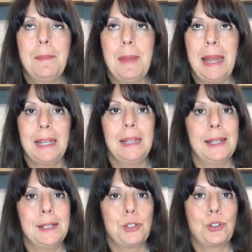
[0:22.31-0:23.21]
making
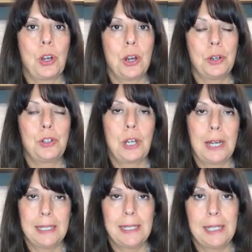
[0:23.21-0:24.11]
these strong
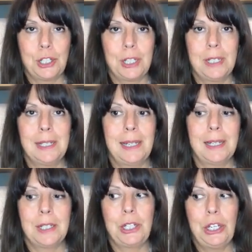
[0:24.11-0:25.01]
transitions
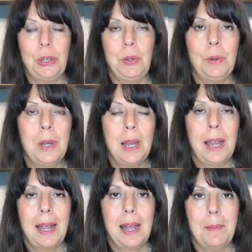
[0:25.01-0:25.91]
into
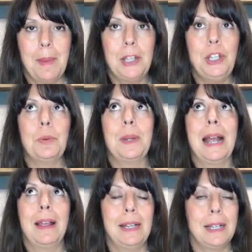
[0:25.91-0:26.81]
a new
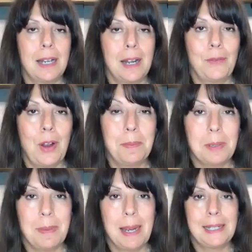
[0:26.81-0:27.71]
reality and kind of
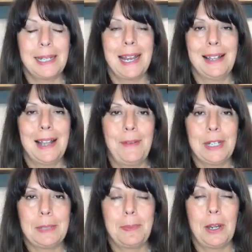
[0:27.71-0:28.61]
optimizing our life
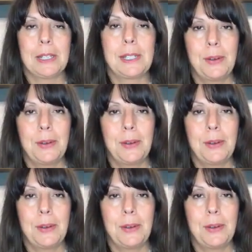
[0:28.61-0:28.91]
experience.